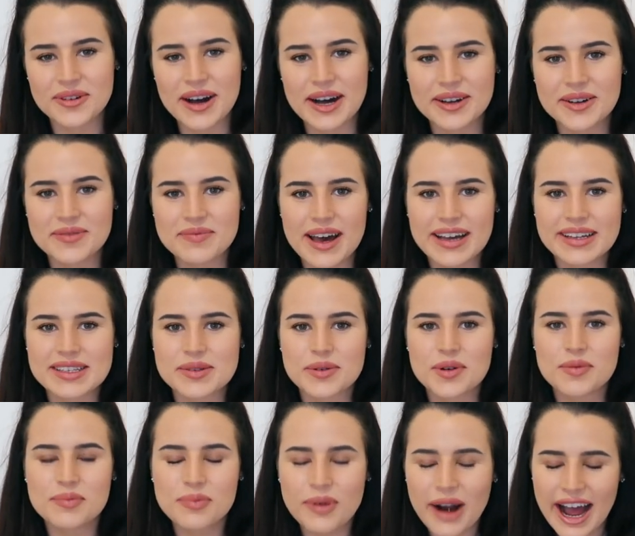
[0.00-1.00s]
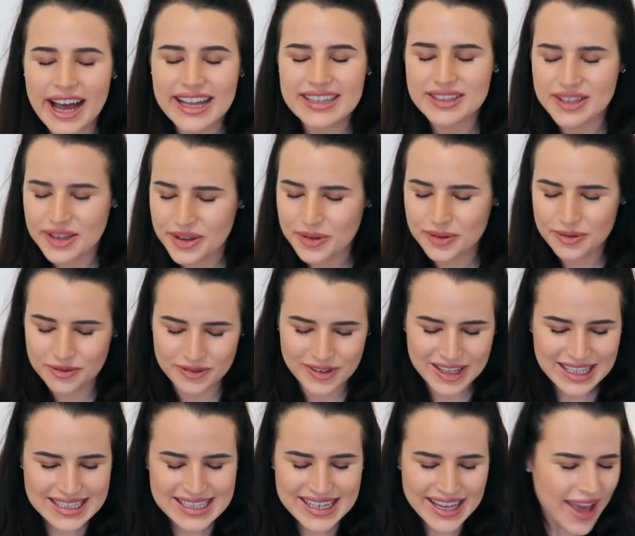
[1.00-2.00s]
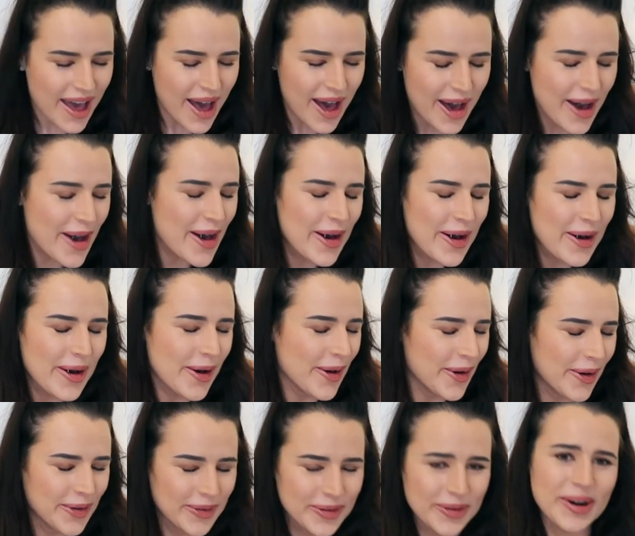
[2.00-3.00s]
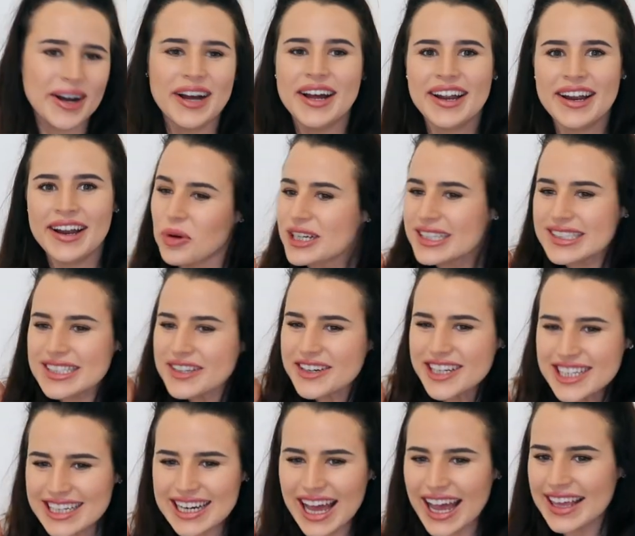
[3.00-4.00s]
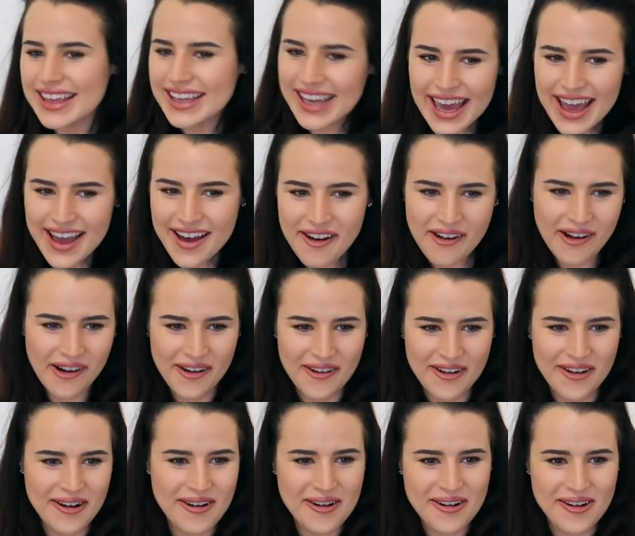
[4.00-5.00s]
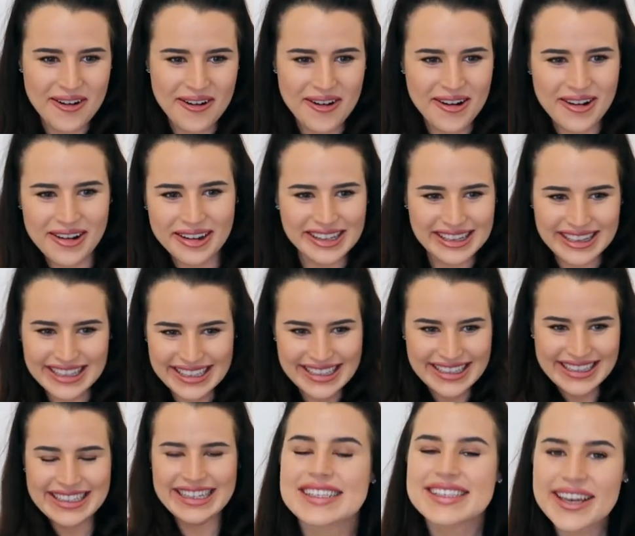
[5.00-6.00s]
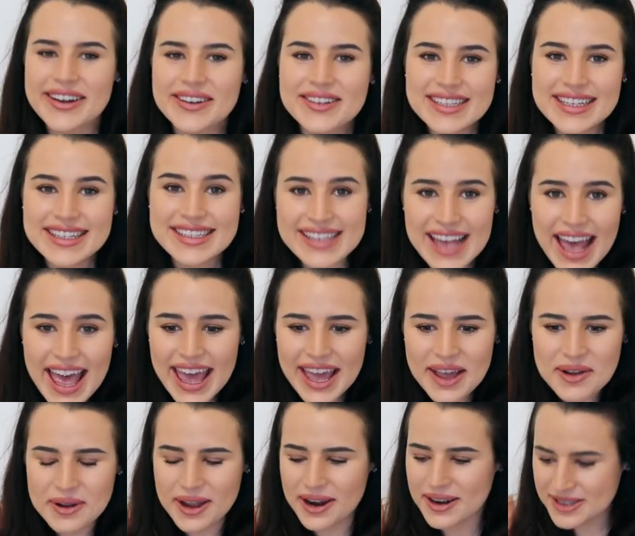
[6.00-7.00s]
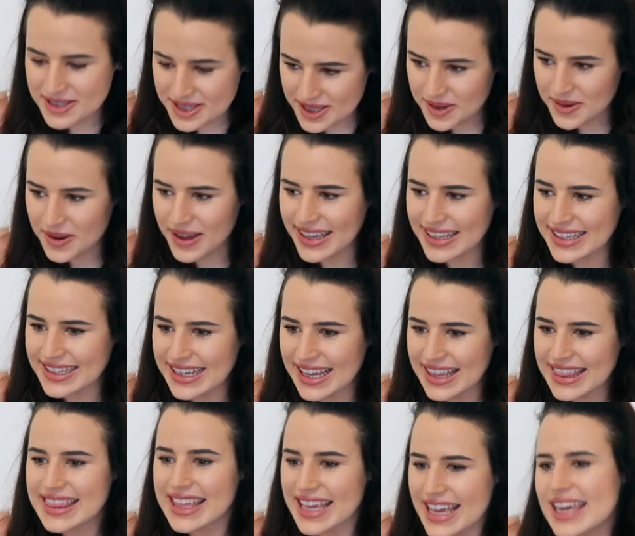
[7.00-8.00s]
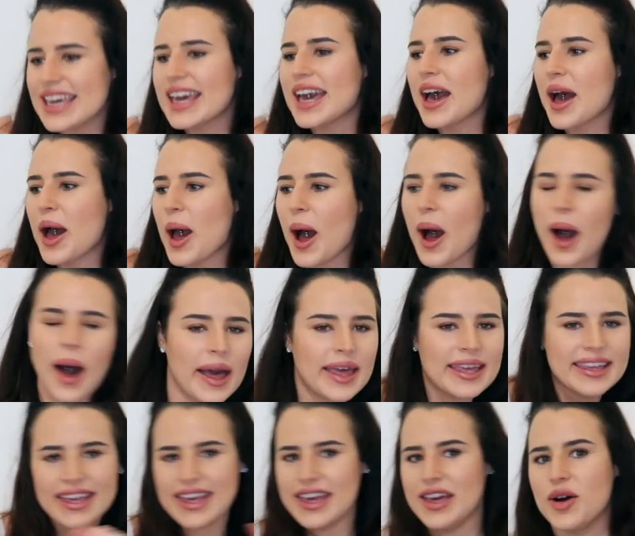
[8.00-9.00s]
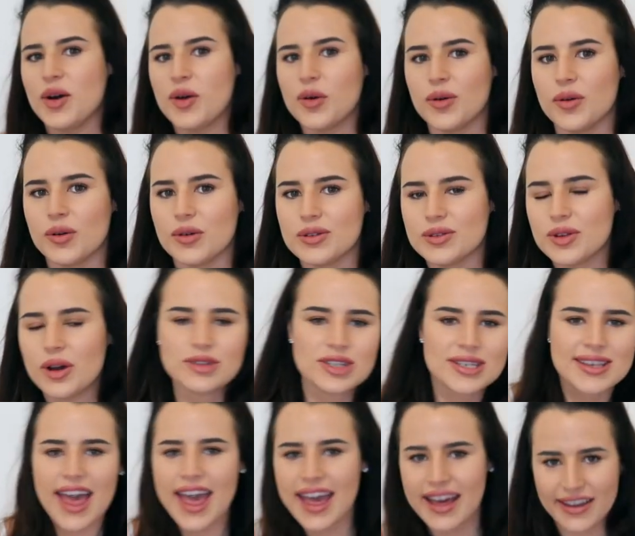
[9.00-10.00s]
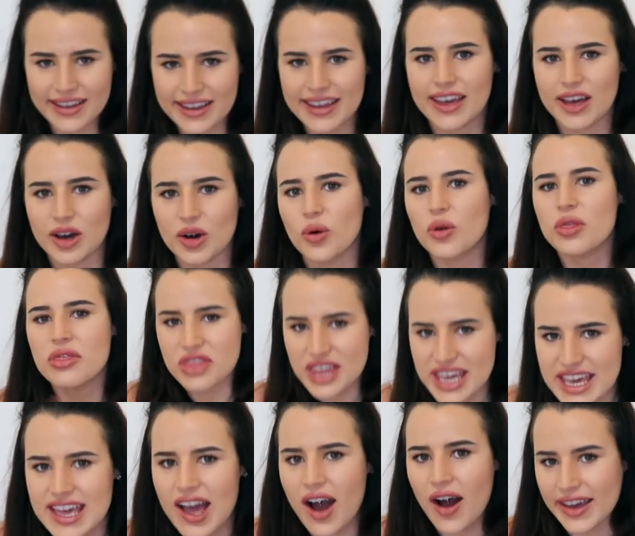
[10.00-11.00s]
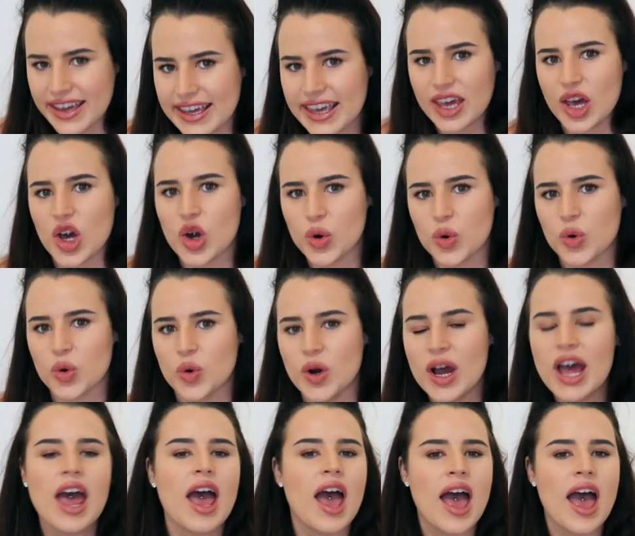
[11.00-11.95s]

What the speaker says: Welcome back to a brand new video. We're doing an IKEA haul. So today we are doing the IKEA haul. Not just a IKEA haul, the IKEA haul.